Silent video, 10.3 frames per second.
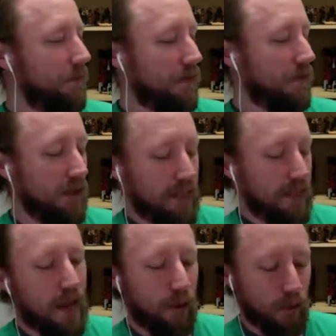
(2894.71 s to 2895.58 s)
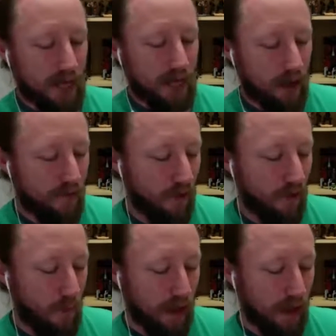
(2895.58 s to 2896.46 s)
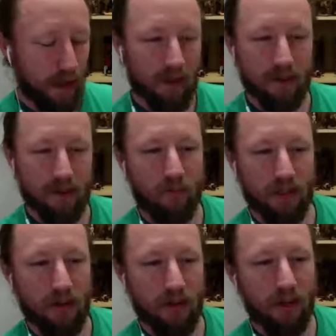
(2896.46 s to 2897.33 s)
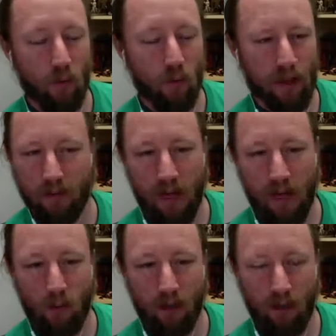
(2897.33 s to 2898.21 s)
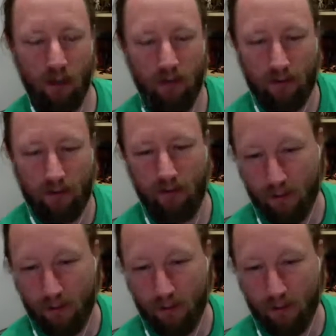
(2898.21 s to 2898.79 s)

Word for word: the timing was kind of off on the mailing because I received it while I was at work, and this was